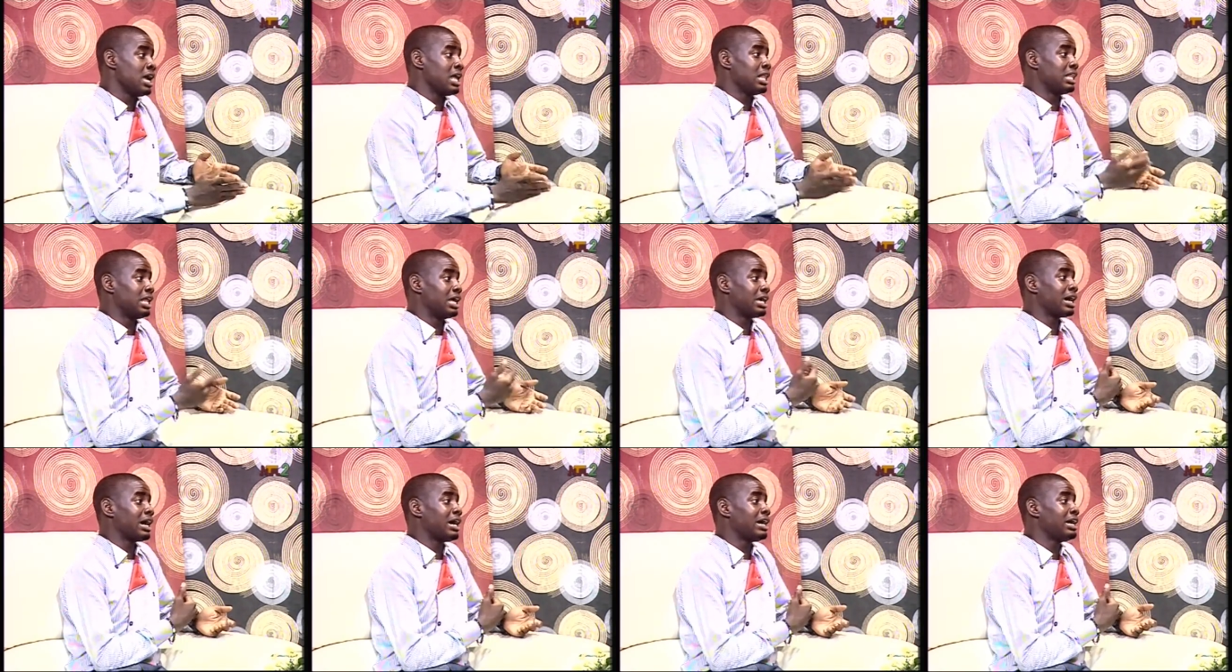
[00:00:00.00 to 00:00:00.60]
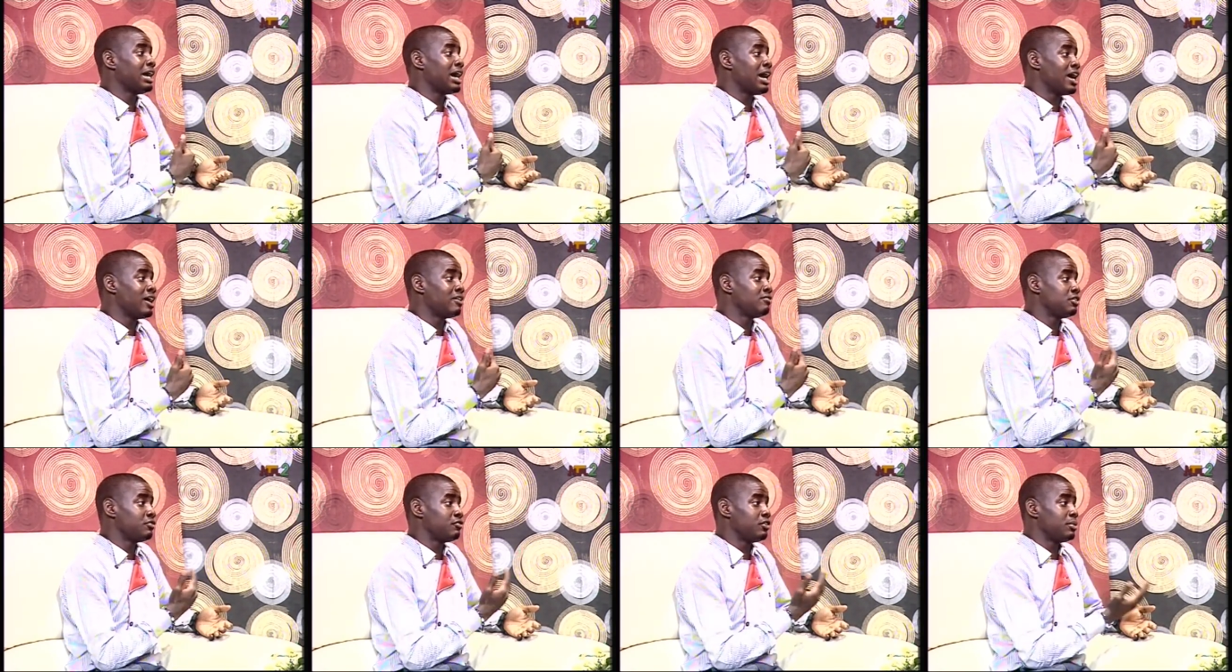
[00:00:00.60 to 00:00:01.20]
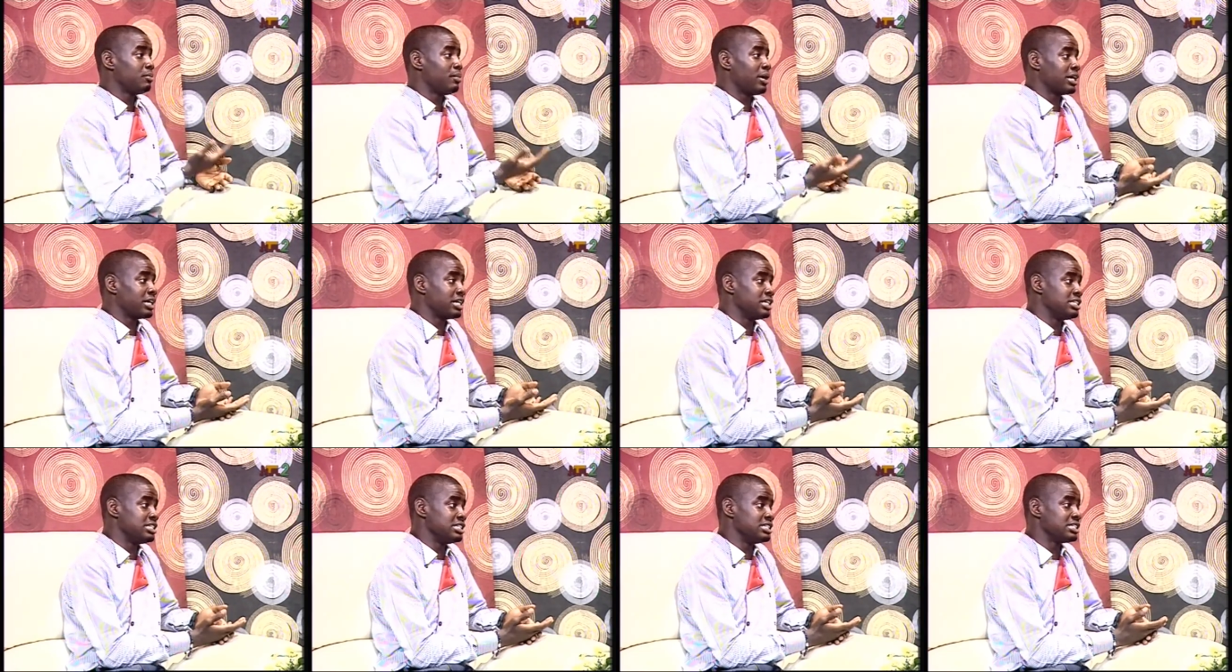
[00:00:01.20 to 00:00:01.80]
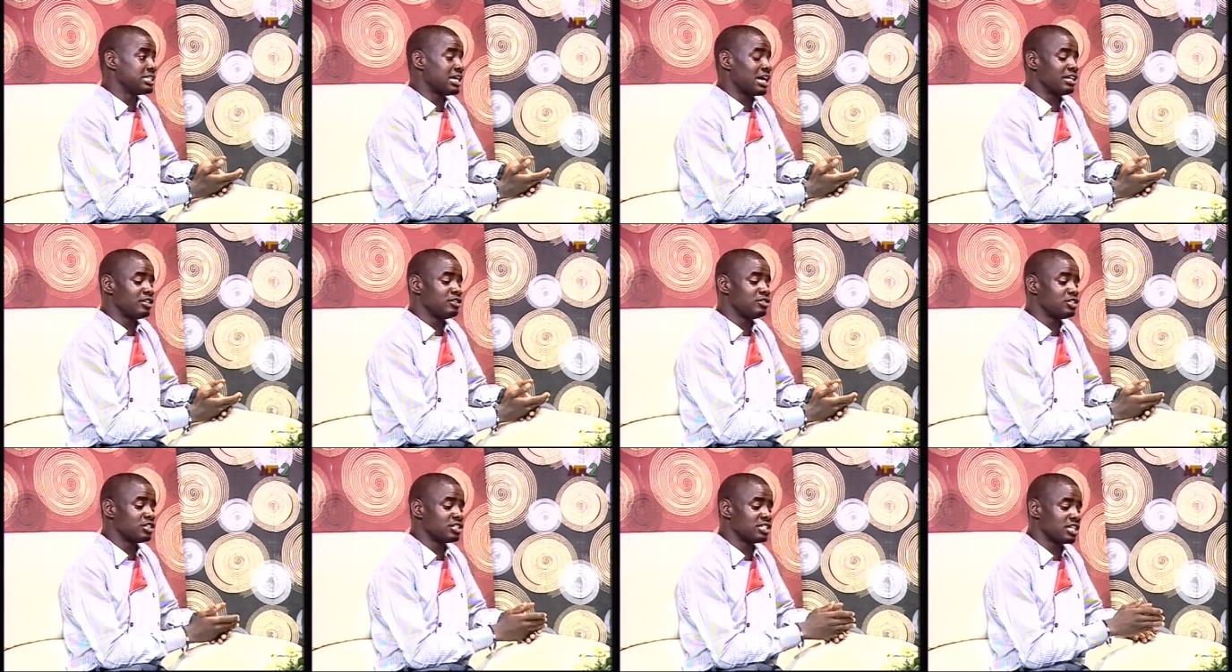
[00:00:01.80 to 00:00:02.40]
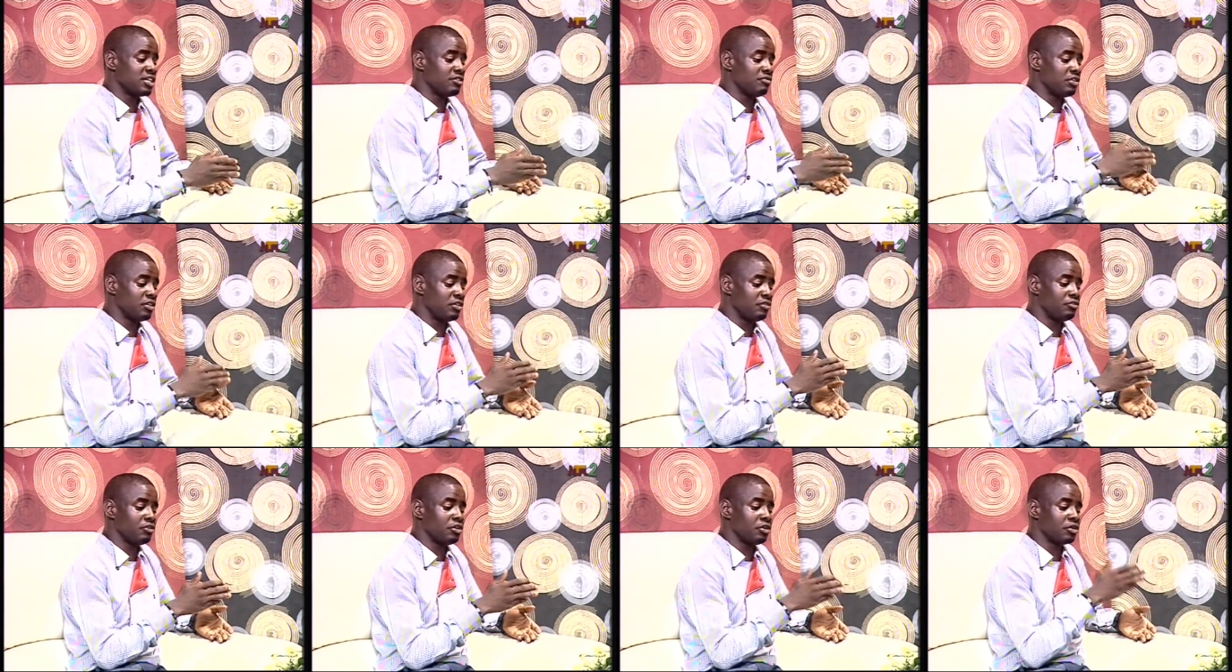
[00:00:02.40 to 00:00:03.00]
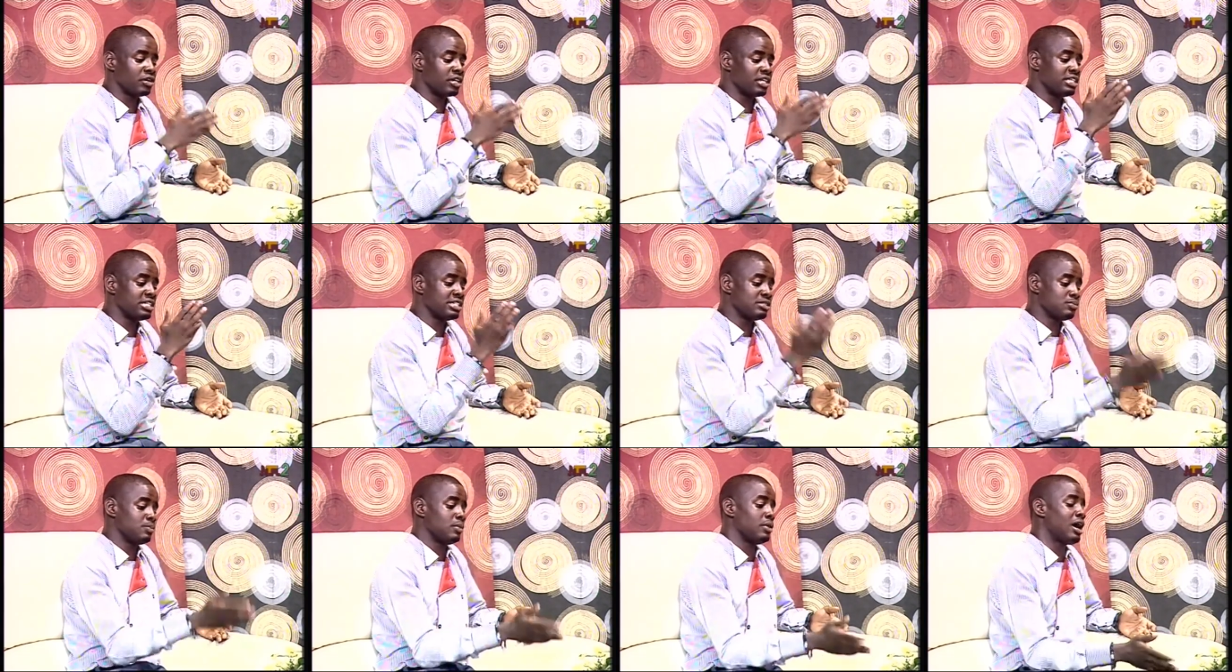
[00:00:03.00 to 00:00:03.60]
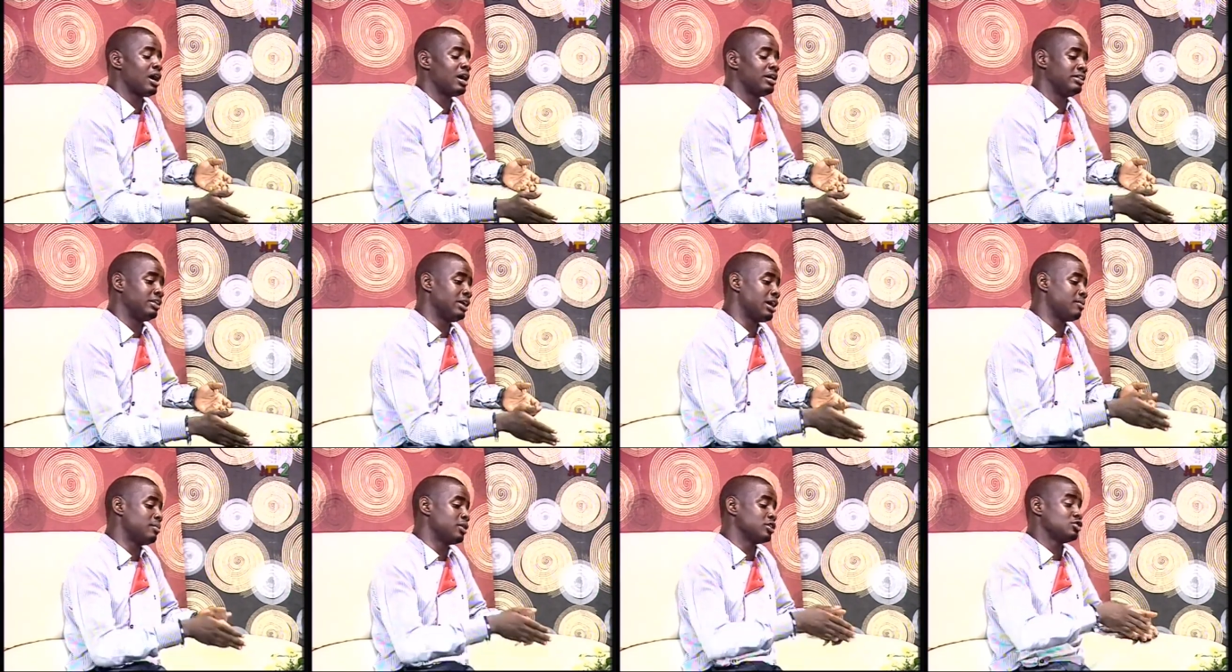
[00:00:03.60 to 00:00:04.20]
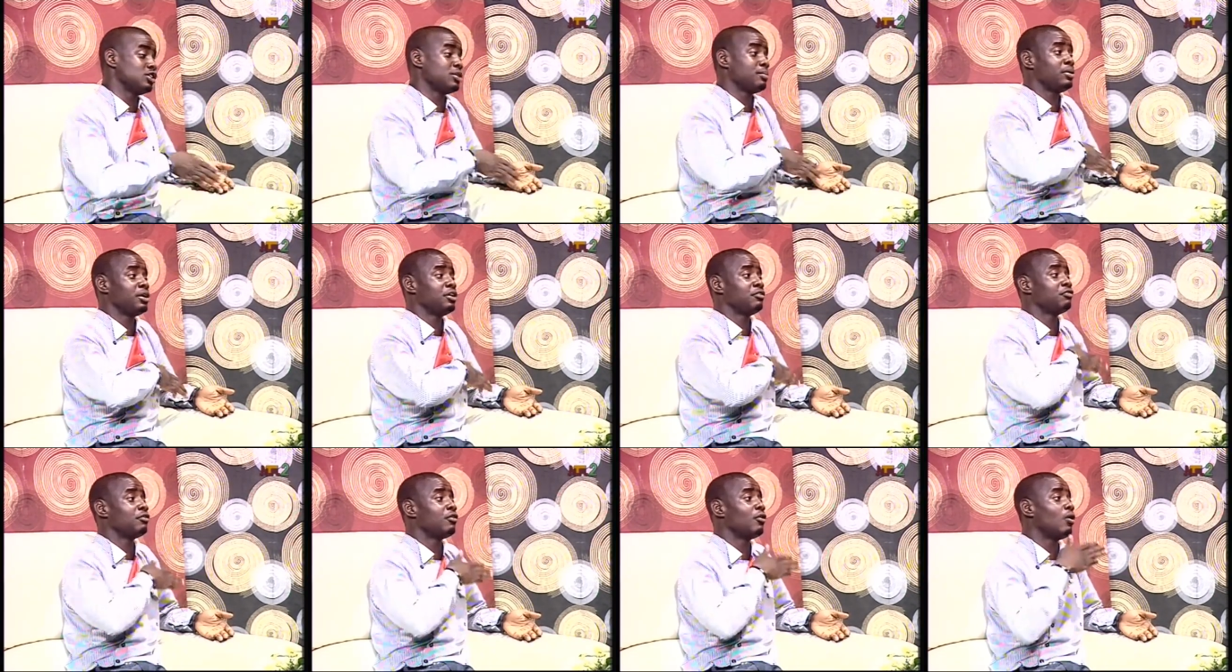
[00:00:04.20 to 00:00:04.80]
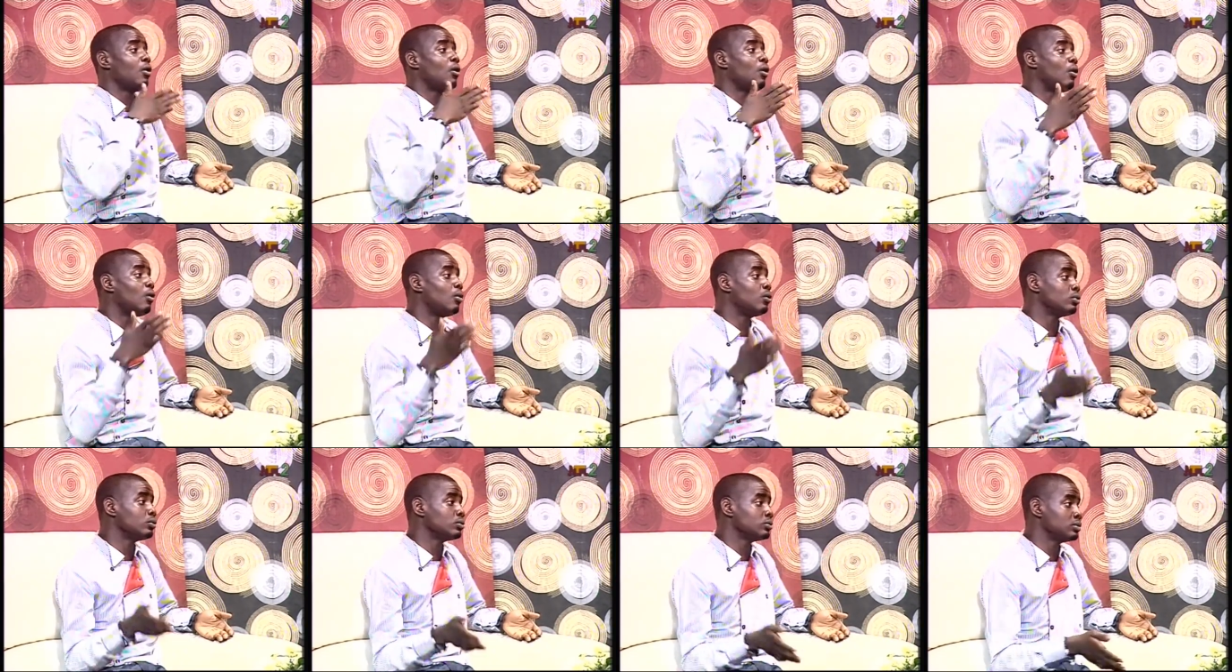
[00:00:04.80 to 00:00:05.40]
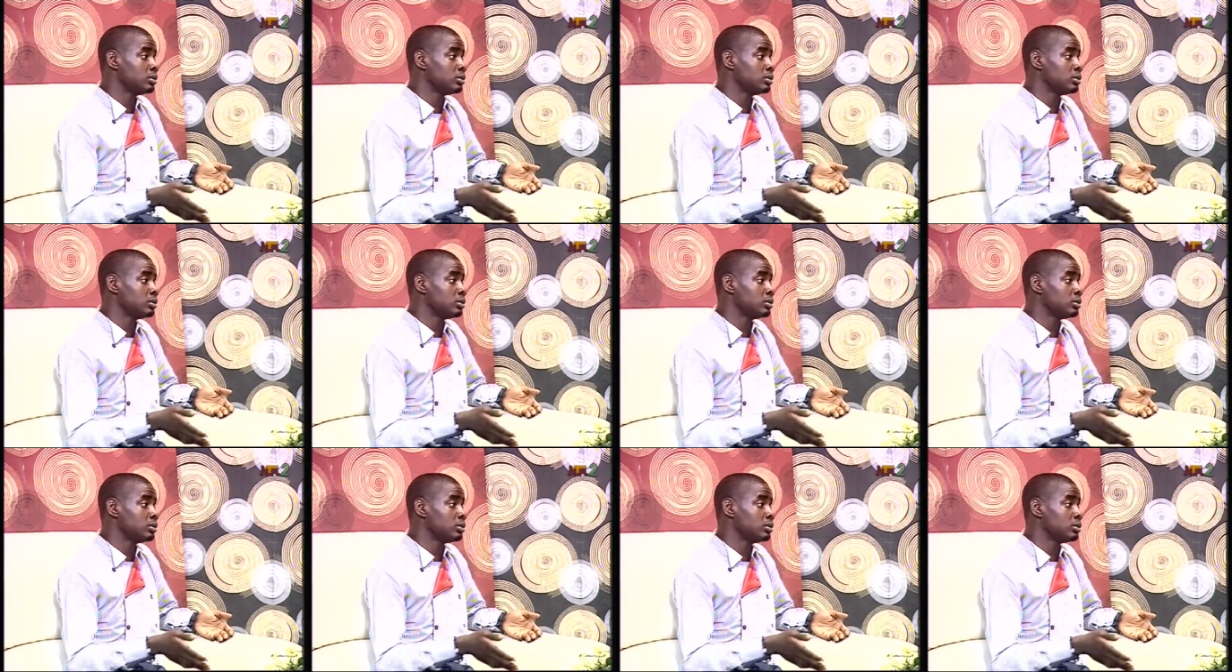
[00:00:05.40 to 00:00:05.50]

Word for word: Like I, I have different packages. I don't just give you the fee. Okay, this is the amount you're paying for all